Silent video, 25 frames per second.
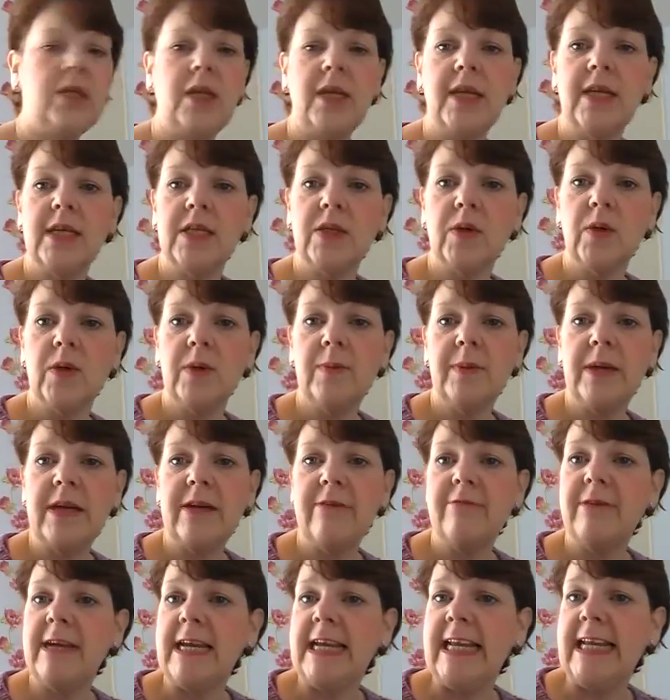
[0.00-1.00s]
like it's going to be
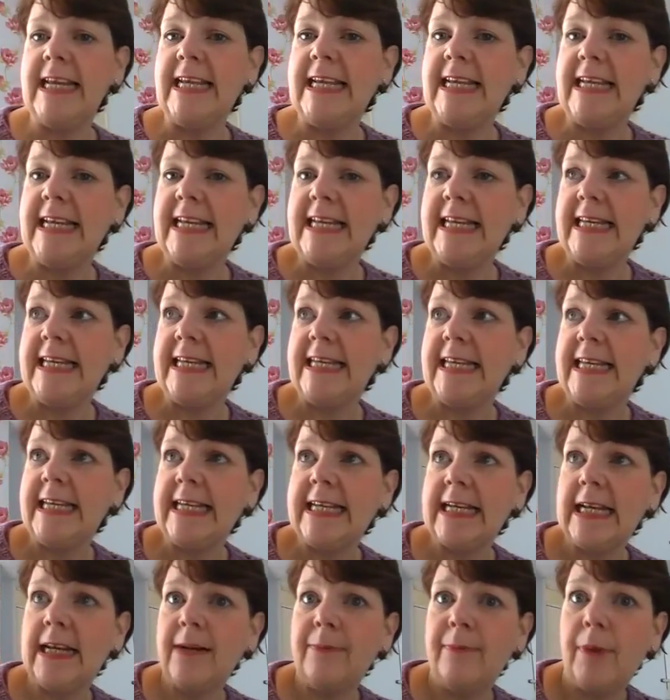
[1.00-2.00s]
a really
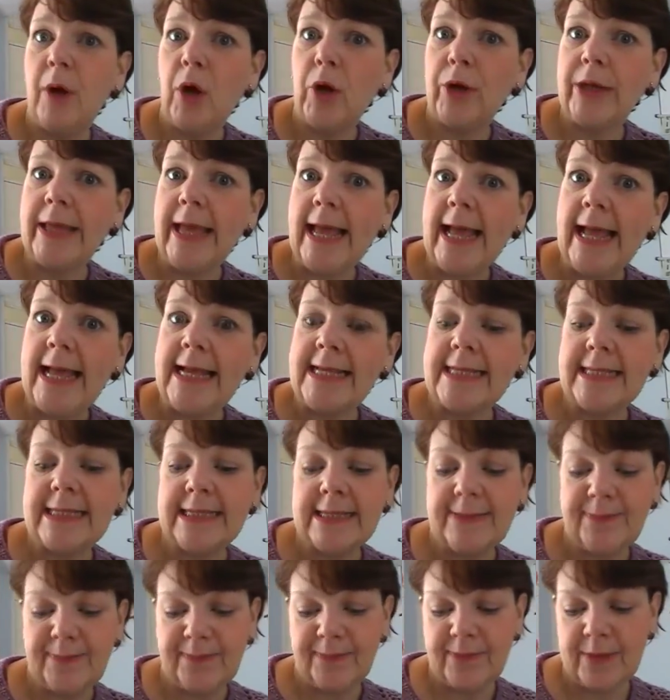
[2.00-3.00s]
little
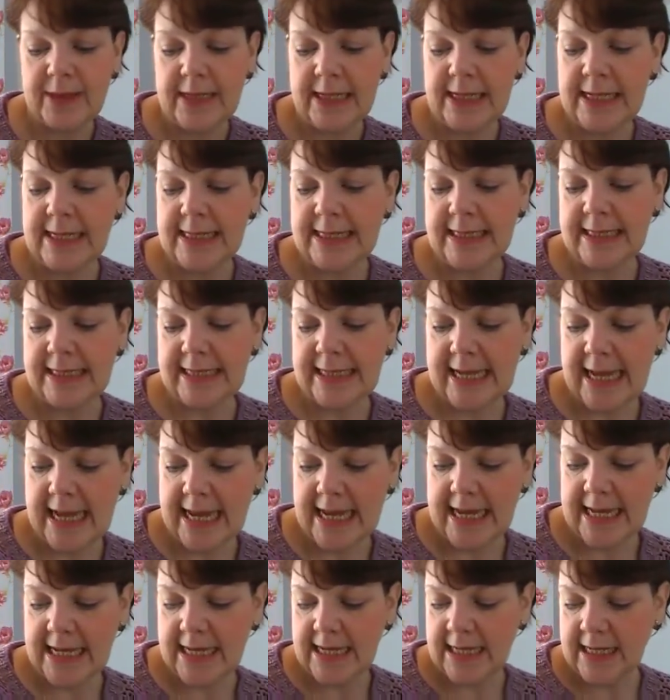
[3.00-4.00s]
podcast
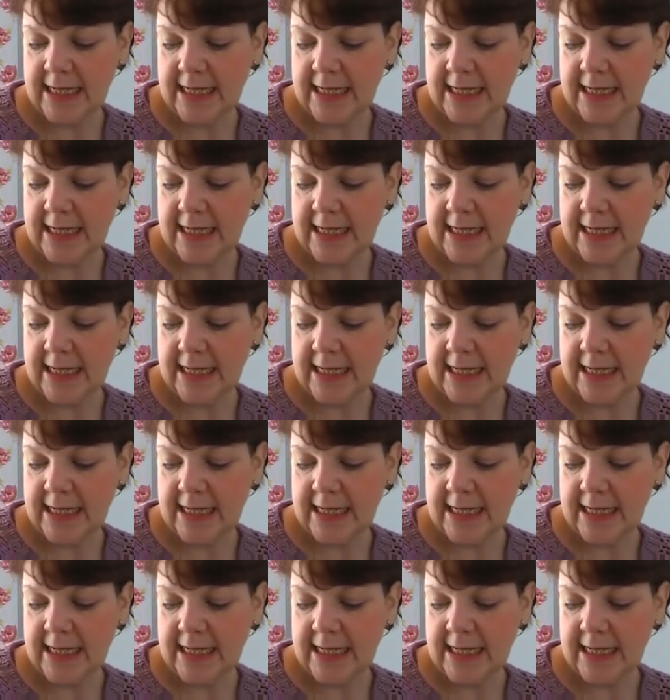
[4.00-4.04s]
today.